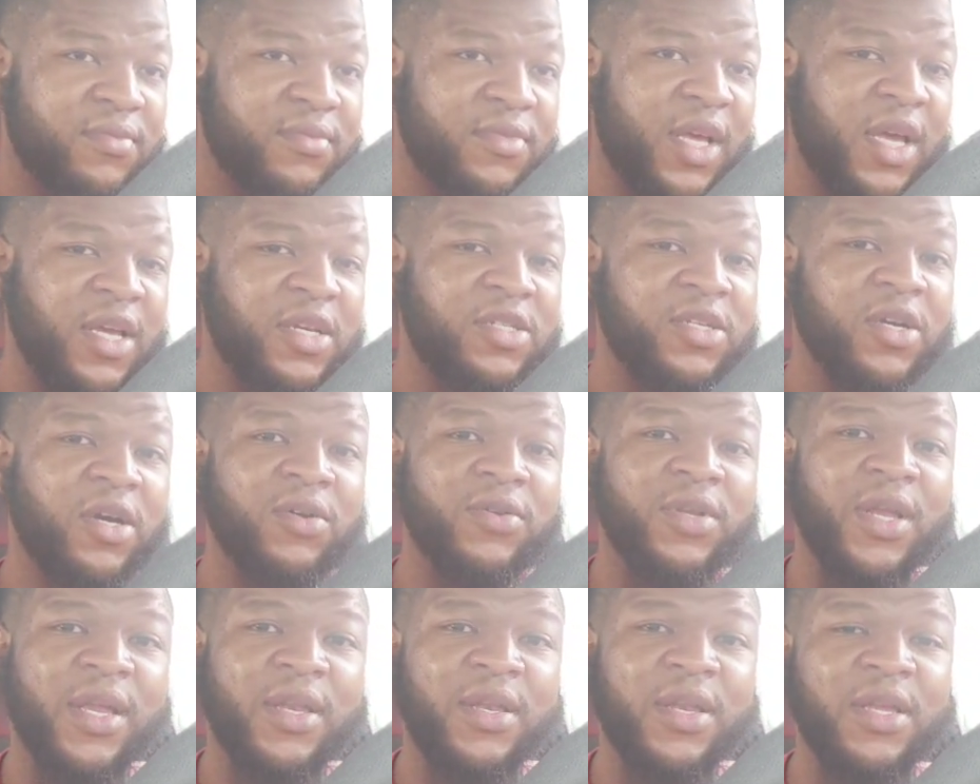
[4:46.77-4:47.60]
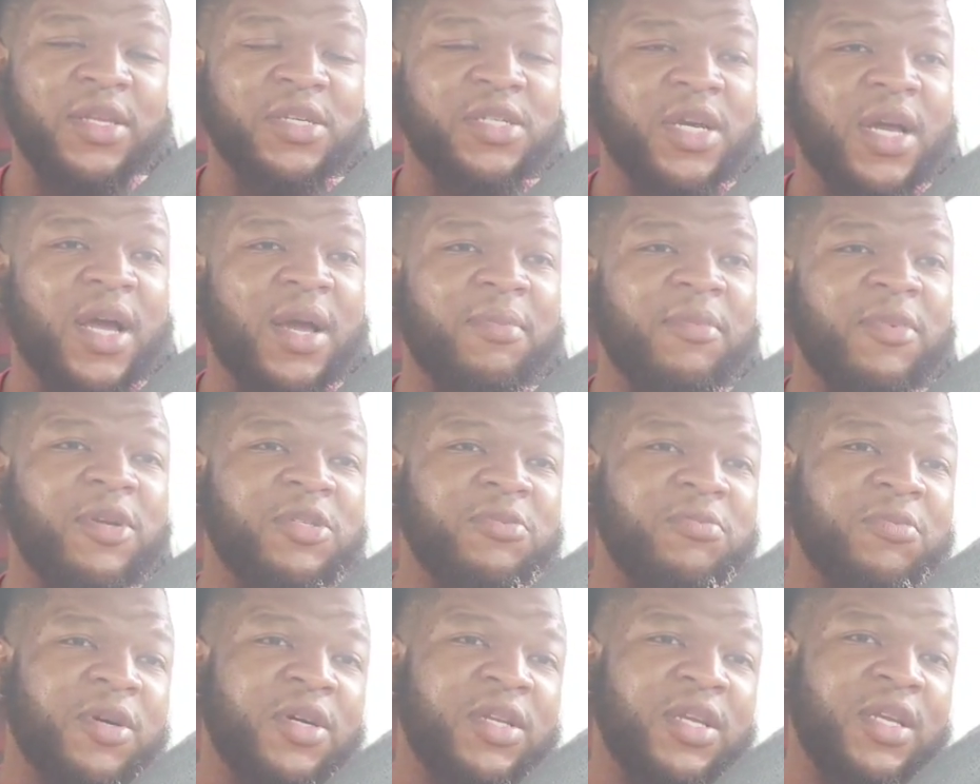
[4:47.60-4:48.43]
They showed that ninja how
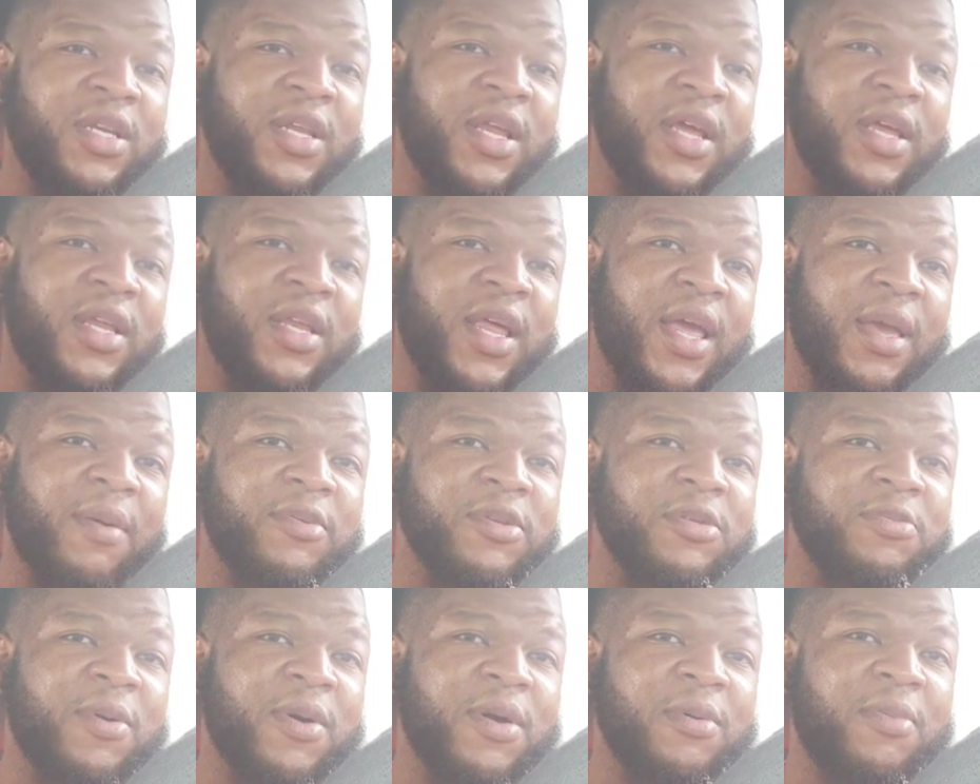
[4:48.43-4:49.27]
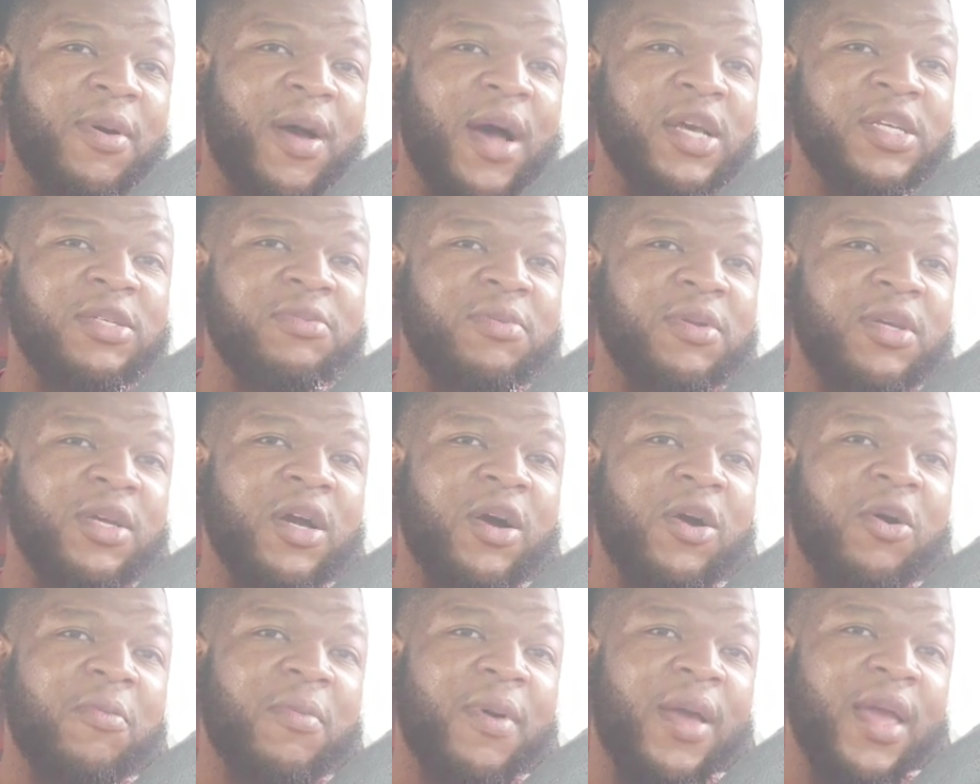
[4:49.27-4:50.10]
much money that they was possibly
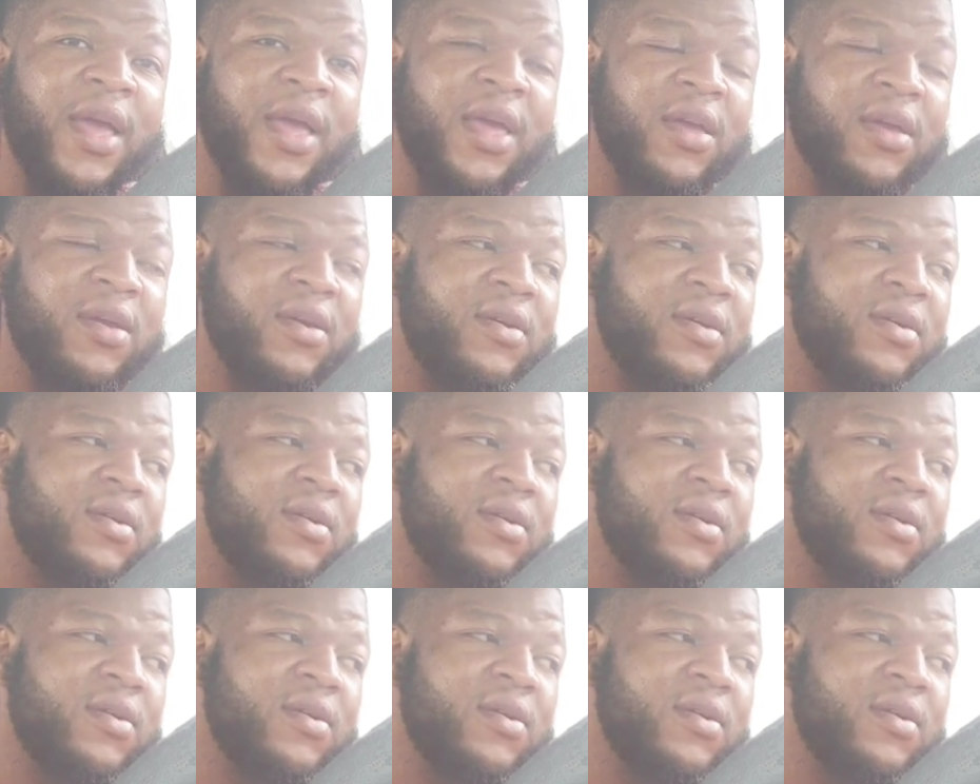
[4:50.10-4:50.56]
gonna make.